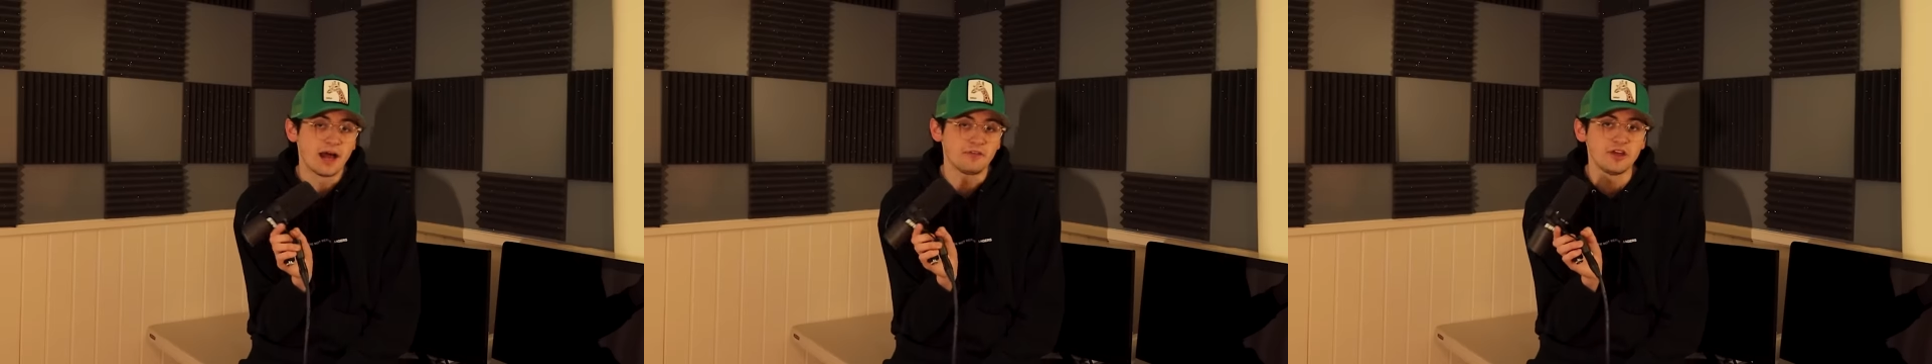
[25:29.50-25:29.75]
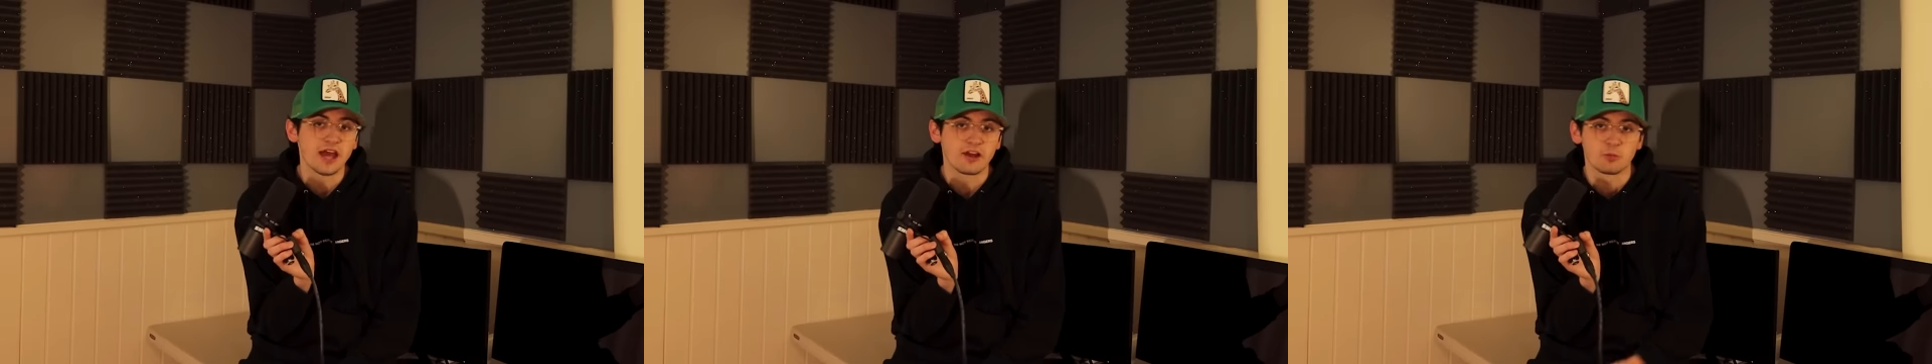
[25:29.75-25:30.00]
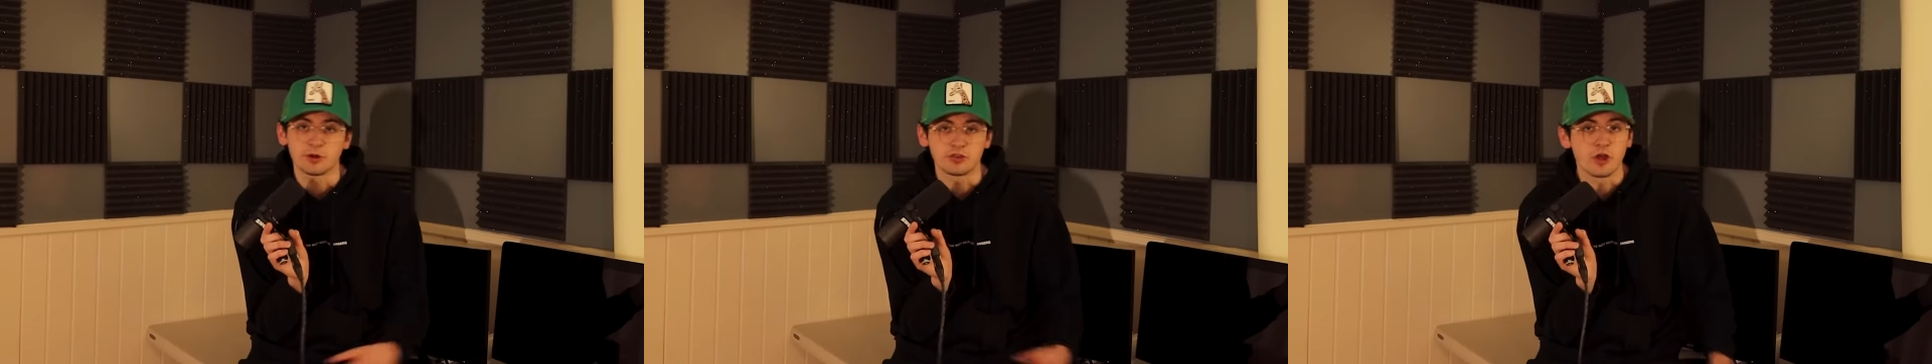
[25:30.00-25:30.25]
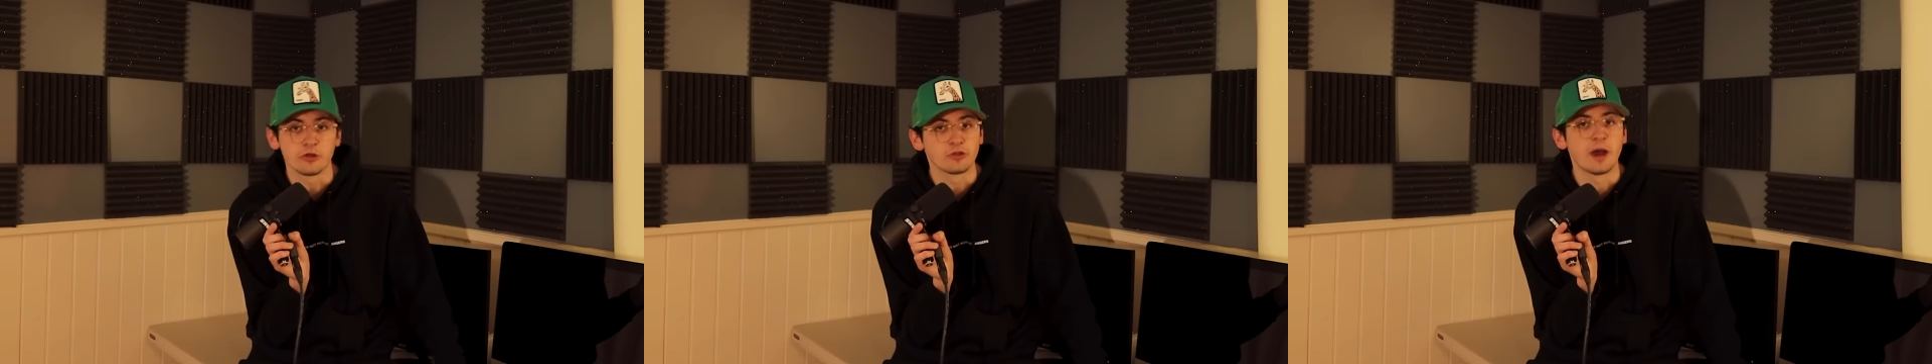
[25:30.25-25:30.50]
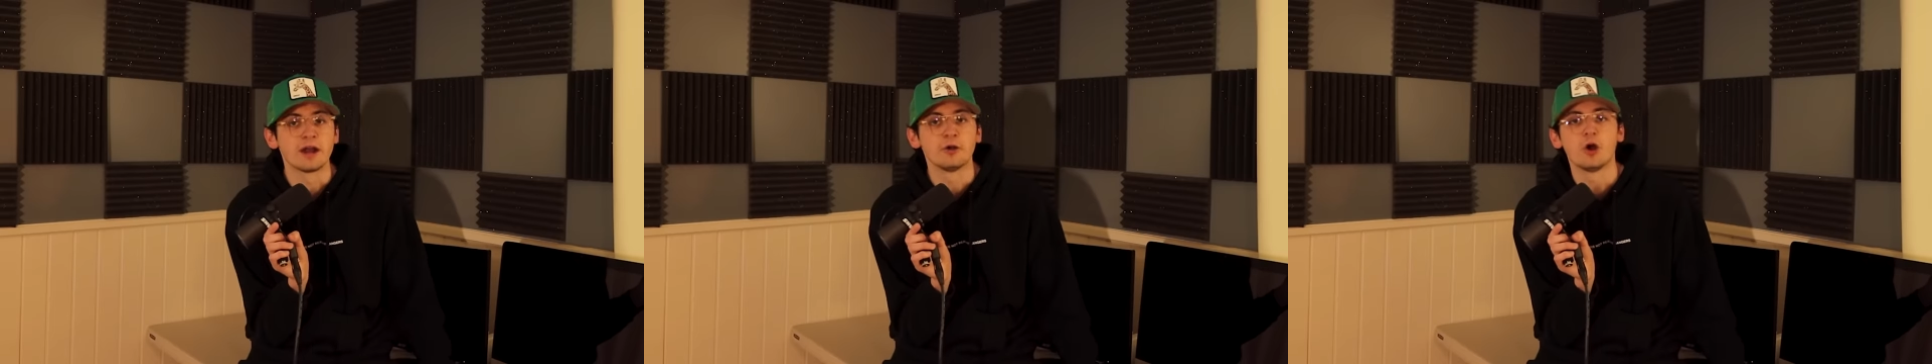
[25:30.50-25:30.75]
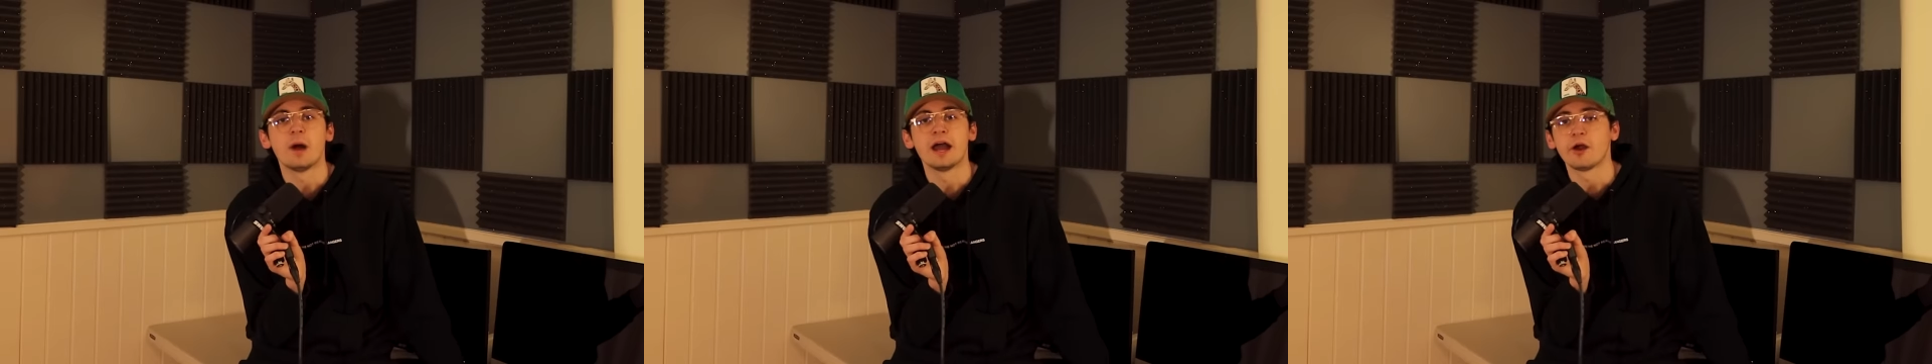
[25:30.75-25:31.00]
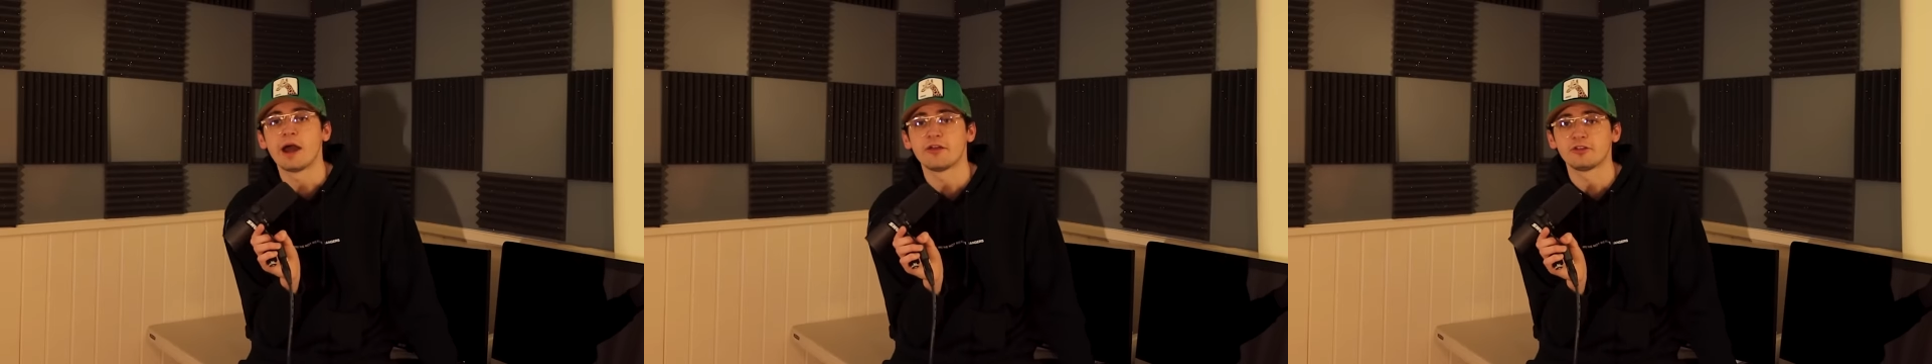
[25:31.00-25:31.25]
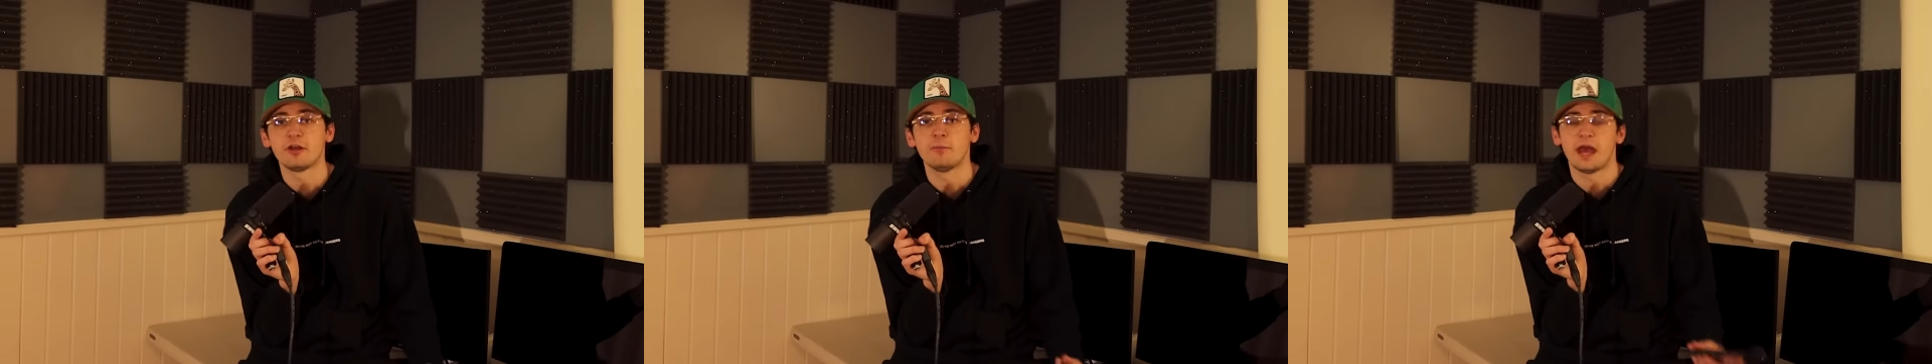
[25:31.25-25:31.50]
not the expert though, so I don't know why you're asking